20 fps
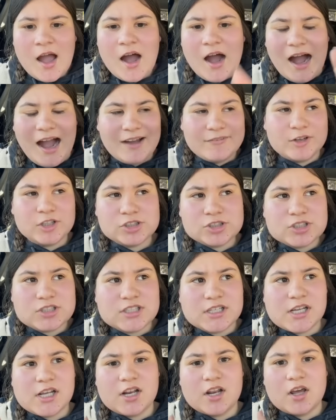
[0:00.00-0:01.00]
I've also
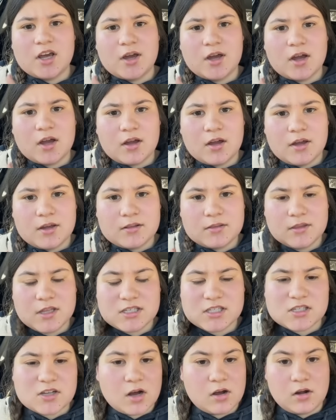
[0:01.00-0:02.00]
seen... This
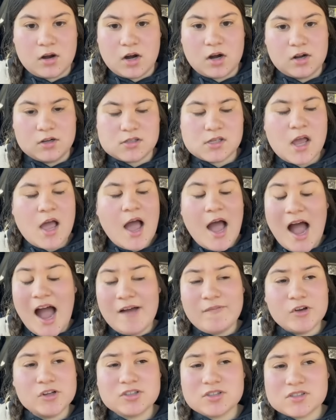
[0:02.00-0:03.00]
is all girls.
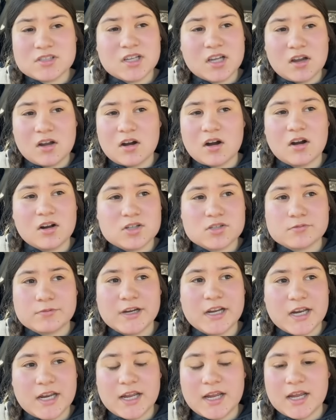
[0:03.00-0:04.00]
I've also seen girls
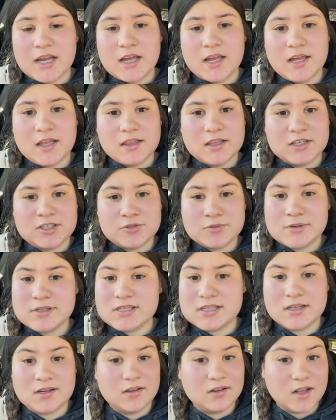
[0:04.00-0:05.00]
reading the
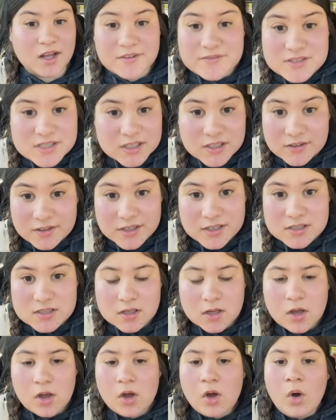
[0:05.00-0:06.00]
Twisted Love series.
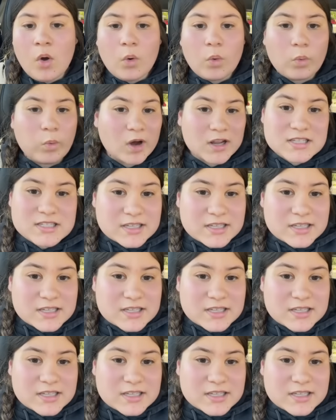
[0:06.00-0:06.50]
Once